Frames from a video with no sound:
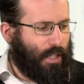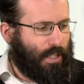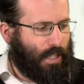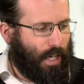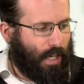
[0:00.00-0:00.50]

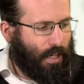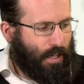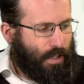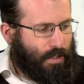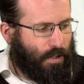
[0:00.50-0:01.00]
listening
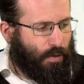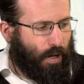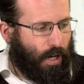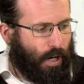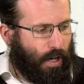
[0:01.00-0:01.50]
to
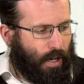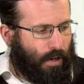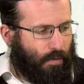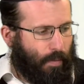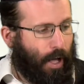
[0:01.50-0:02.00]

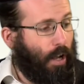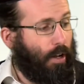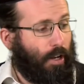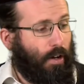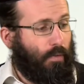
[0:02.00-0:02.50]
Rabbi
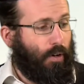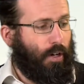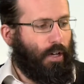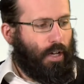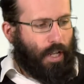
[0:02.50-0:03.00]
Alana Nova,
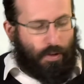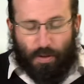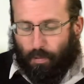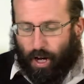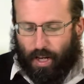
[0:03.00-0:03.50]
he was
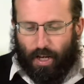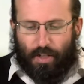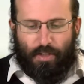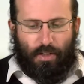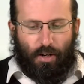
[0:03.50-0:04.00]
reminding
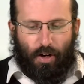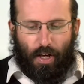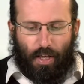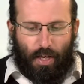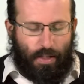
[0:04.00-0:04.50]
us,
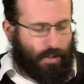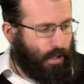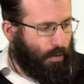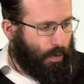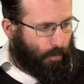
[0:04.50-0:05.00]
it's a
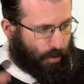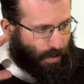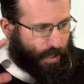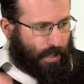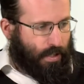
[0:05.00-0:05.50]
little bit more
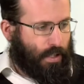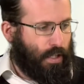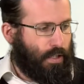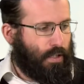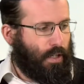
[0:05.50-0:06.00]
intense,
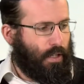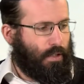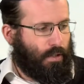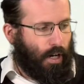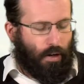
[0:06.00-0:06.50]
his
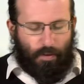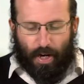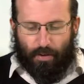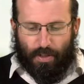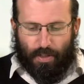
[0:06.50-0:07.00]
style of
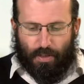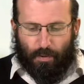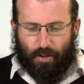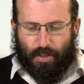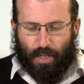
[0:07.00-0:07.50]
how he's
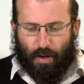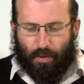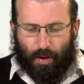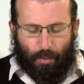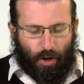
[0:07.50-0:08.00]
experiencing
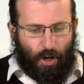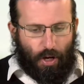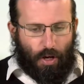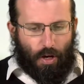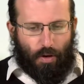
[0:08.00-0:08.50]
everything, but
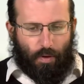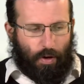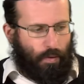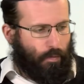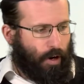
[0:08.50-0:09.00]

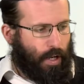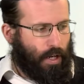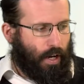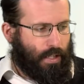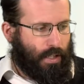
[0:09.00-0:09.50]
very, very
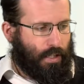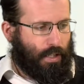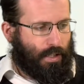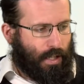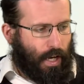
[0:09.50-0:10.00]
nicely he
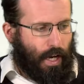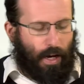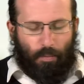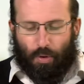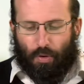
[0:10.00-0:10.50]
did say
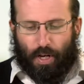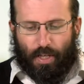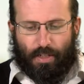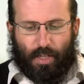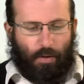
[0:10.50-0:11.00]
how important it
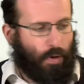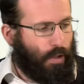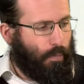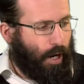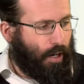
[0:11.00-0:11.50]
is to get rid of
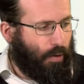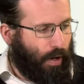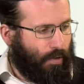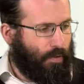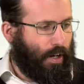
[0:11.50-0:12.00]
the
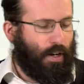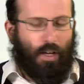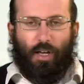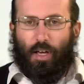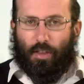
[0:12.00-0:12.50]
microwave. And
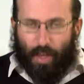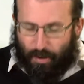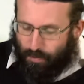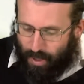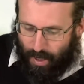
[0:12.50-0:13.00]

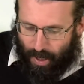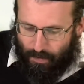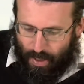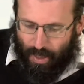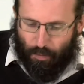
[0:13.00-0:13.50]
thankfully I
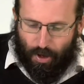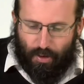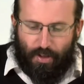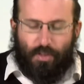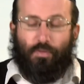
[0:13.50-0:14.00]
haven't had one of
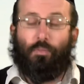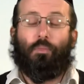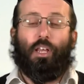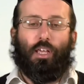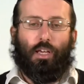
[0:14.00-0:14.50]
those for
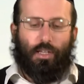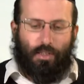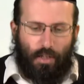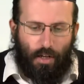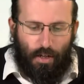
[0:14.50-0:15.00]
many
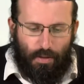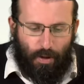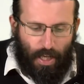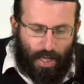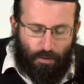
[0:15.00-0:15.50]
years, to be
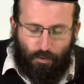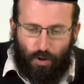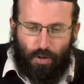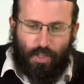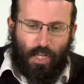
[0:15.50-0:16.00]
able to eat
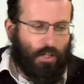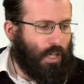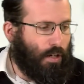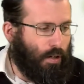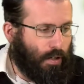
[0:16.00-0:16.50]
food that's
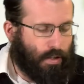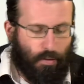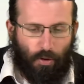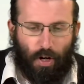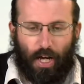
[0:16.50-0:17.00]
actually cooked in a
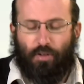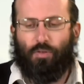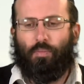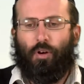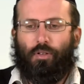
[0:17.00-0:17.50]
more
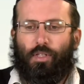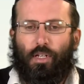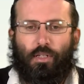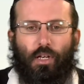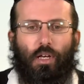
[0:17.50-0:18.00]
natural
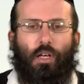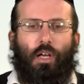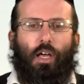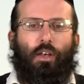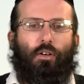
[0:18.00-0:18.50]
process
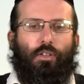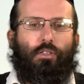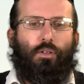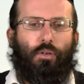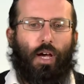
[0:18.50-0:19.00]
and not
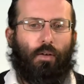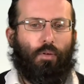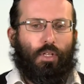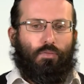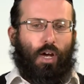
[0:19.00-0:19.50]
to have all
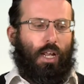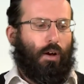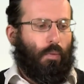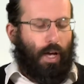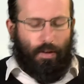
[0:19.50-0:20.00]
these
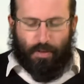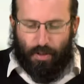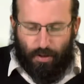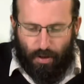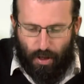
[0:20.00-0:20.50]
radio waves
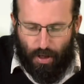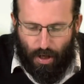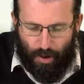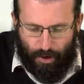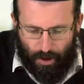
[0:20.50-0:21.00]
and
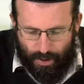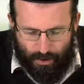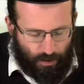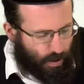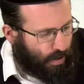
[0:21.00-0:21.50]
other kinds
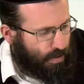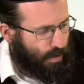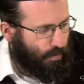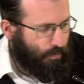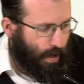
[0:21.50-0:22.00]
of things
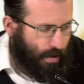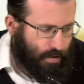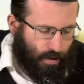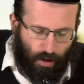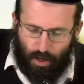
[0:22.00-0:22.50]
that
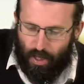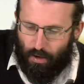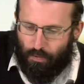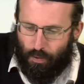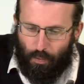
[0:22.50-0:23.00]
affects our
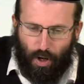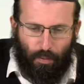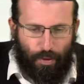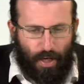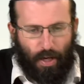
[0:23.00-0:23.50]
health and
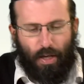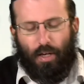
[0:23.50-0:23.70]
well-being.